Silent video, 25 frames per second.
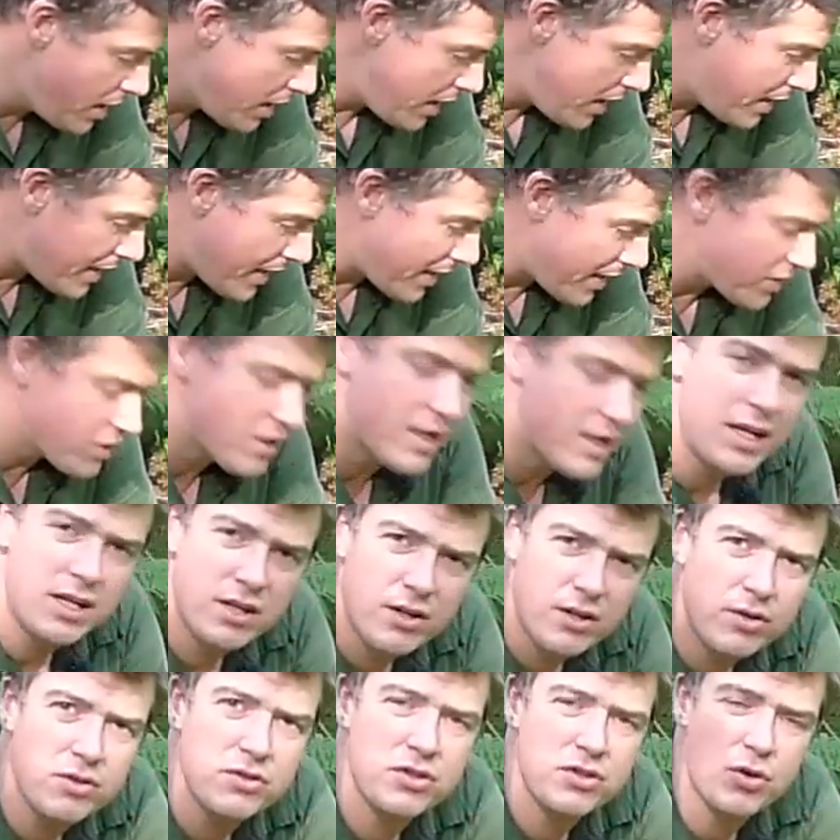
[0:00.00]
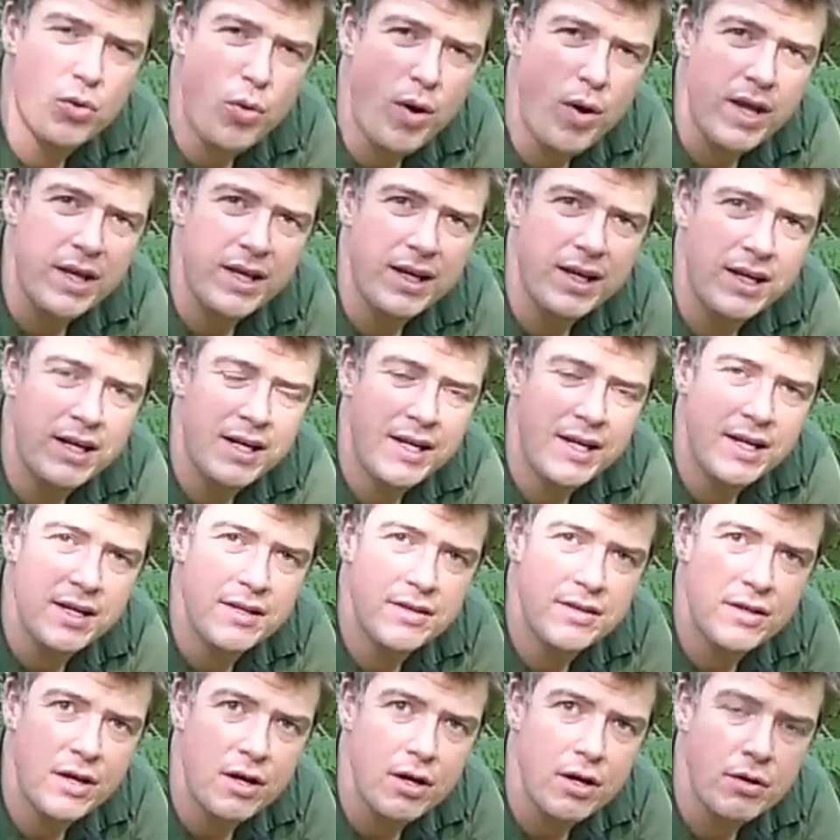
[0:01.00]
It actually looks quite
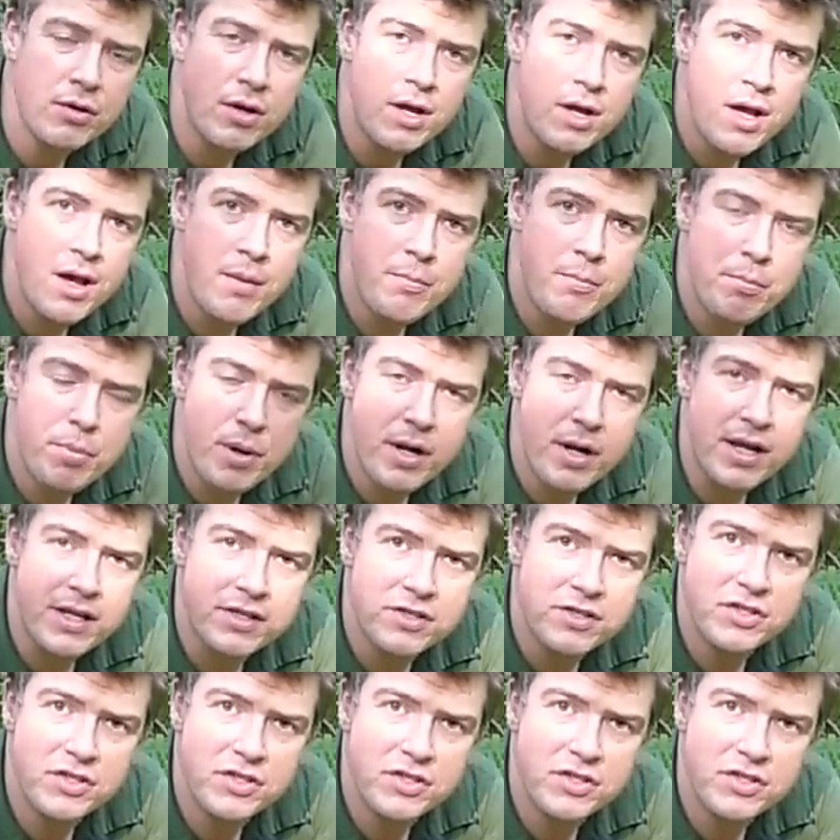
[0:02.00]
clear though, but it's